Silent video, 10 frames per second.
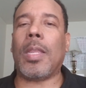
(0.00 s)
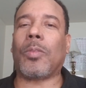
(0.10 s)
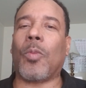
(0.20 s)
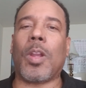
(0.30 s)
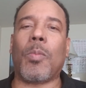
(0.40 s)

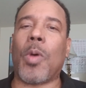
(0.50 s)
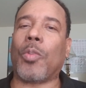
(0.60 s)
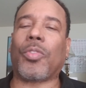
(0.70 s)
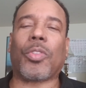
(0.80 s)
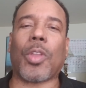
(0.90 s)
is one of the
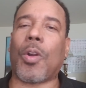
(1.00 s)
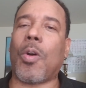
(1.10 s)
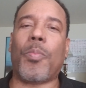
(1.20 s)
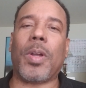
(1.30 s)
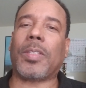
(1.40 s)
most
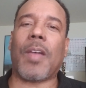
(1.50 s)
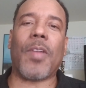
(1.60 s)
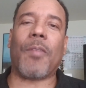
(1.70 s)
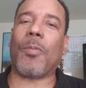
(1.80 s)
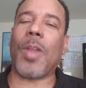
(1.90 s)
thorough books I've
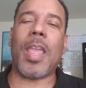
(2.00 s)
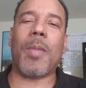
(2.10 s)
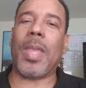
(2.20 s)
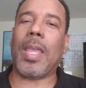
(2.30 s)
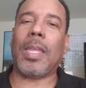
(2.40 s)
ever
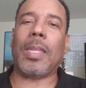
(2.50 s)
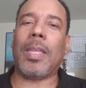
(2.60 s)
read, man.